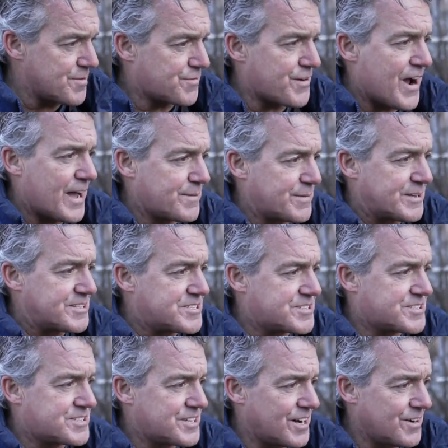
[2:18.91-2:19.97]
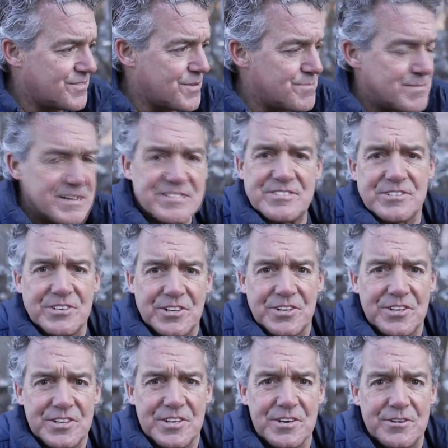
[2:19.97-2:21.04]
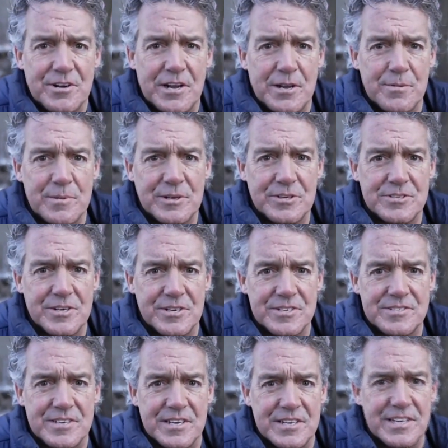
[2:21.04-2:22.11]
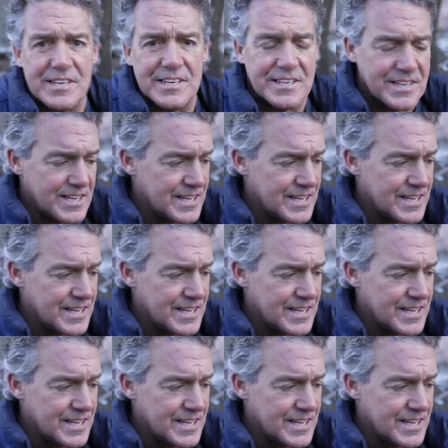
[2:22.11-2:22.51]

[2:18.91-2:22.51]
of the fragments of the missile that the Ukrainian military said it